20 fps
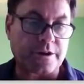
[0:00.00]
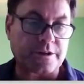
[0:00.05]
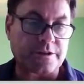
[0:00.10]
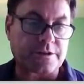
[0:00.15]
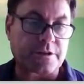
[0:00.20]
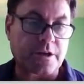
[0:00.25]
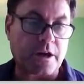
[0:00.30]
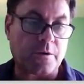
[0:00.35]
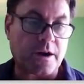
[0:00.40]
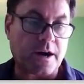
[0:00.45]

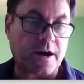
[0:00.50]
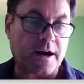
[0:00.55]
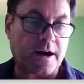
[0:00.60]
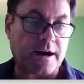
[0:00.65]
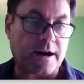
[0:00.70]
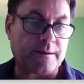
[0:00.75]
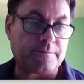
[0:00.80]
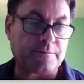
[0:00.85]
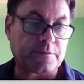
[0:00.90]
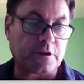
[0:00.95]
So
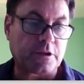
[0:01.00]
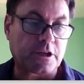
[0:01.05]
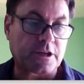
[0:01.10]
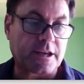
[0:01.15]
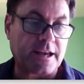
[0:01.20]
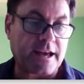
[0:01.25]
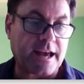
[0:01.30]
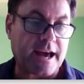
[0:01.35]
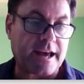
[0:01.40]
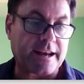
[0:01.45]
um,
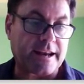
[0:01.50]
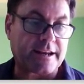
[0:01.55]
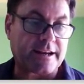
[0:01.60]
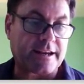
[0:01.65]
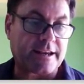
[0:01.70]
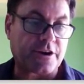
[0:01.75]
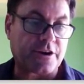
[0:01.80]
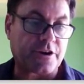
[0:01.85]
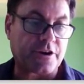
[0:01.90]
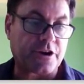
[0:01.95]
looking at it
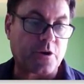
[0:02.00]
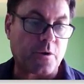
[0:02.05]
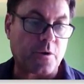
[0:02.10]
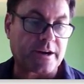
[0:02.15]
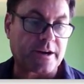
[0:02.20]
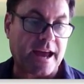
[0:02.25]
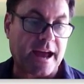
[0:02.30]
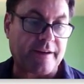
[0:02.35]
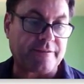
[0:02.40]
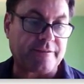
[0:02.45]
here, you're
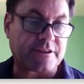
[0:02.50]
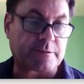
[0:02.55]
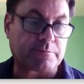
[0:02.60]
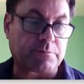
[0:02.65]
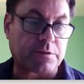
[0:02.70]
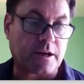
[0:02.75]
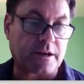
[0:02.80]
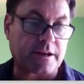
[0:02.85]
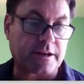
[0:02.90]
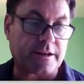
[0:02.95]
going to have this
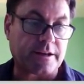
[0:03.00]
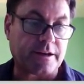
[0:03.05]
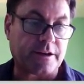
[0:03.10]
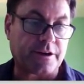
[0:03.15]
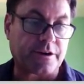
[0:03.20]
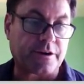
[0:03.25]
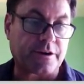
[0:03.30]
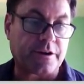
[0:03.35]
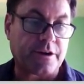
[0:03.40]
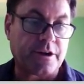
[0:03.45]
plugin
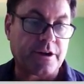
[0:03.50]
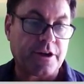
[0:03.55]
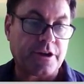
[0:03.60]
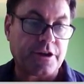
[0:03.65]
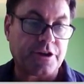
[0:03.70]
here.